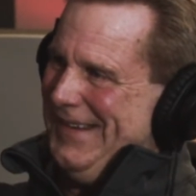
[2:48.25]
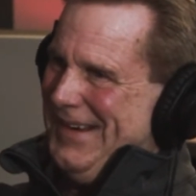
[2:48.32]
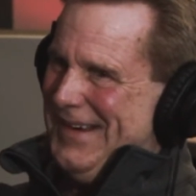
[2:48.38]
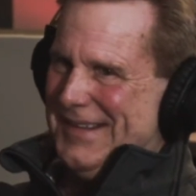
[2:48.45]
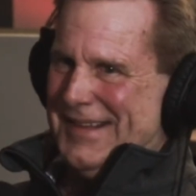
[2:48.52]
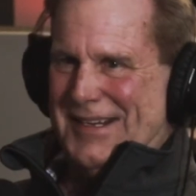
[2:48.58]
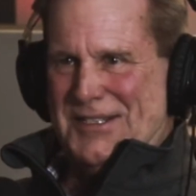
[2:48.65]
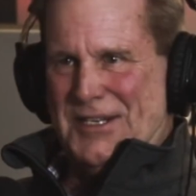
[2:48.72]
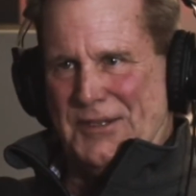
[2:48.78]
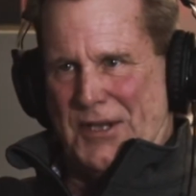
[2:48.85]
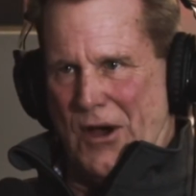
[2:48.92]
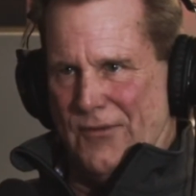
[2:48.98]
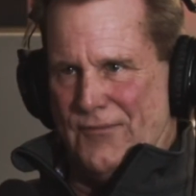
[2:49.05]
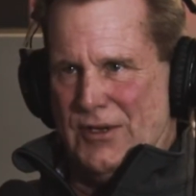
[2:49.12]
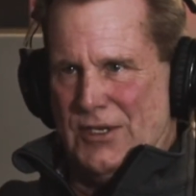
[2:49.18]
Yeah, I think it's at
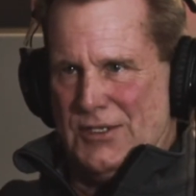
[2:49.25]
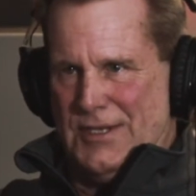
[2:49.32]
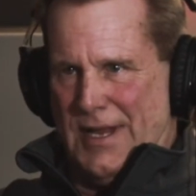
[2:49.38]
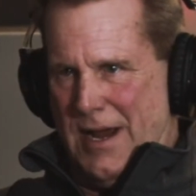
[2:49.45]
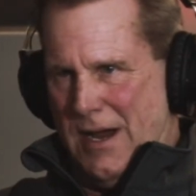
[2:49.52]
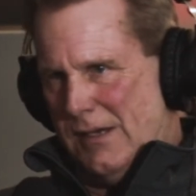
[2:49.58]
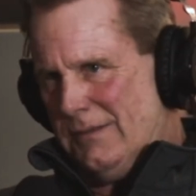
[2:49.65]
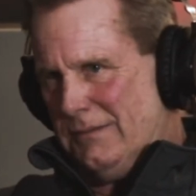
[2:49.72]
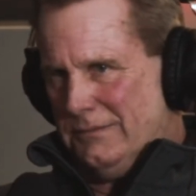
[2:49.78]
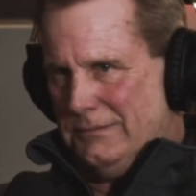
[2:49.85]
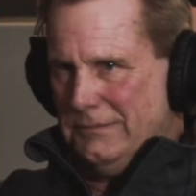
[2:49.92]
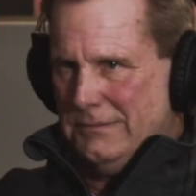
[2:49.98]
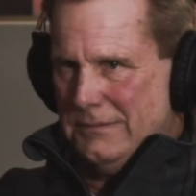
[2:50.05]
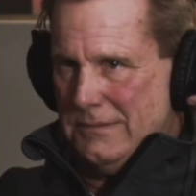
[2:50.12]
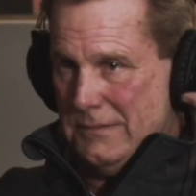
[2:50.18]
Delphia's now,
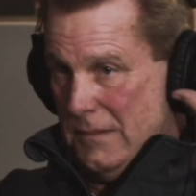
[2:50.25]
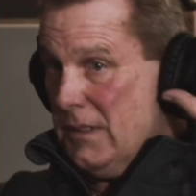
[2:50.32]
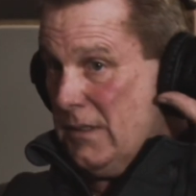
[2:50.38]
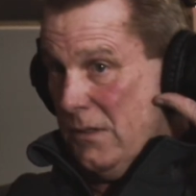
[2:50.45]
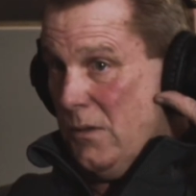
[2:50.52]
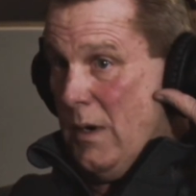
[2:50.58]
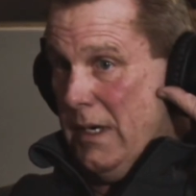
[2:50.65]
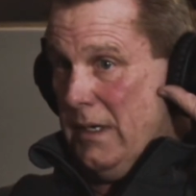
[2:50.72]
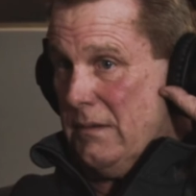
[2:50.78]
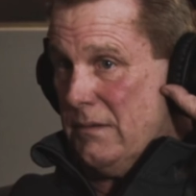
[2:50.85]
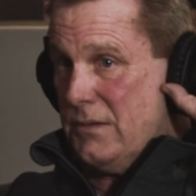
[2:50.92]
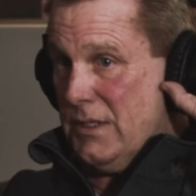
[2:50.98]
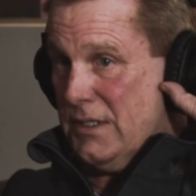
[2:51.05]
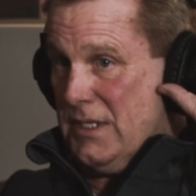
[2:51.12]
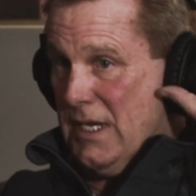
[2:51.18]
but quite
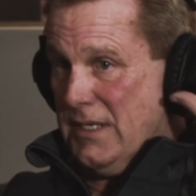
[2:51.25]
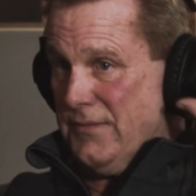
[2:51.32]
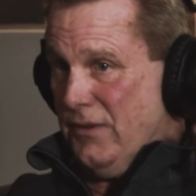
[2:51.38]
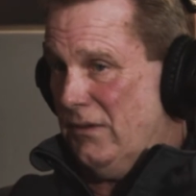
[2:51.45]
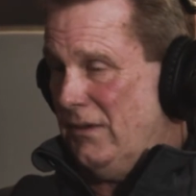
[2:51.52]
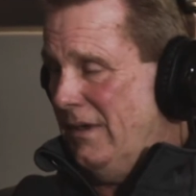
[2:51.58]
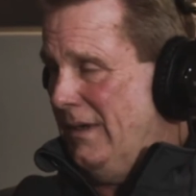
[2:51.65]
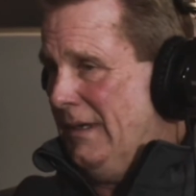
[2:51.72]
successful.